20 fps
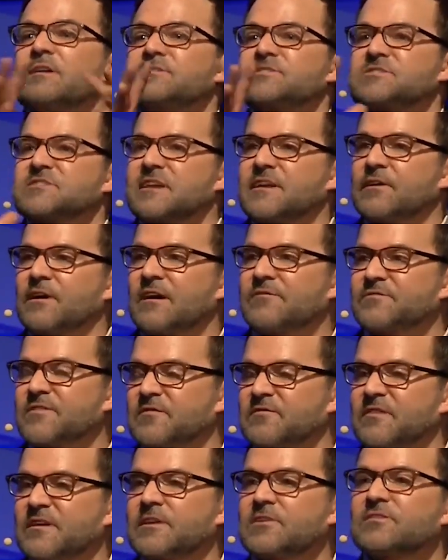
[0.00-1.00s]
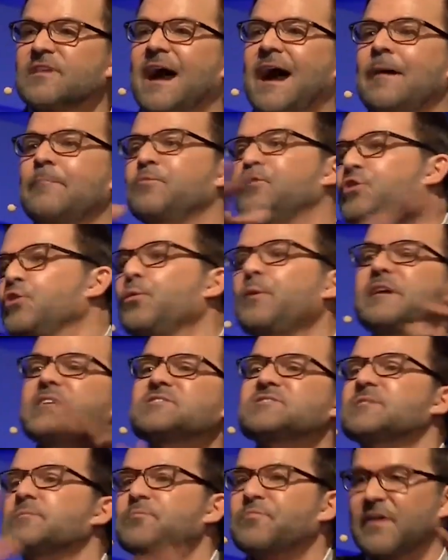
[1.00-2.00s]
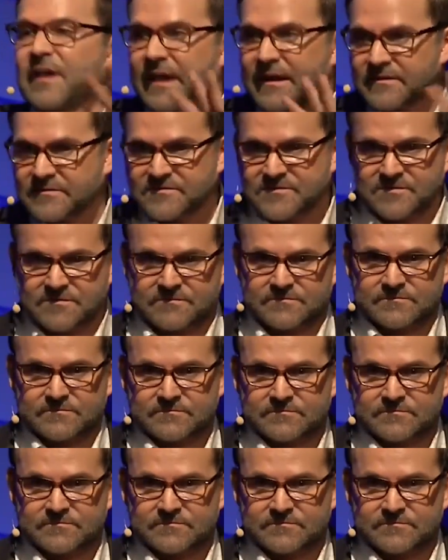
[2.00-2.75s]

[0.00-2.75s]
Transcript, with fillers: Just get off the field. I'm doing some things.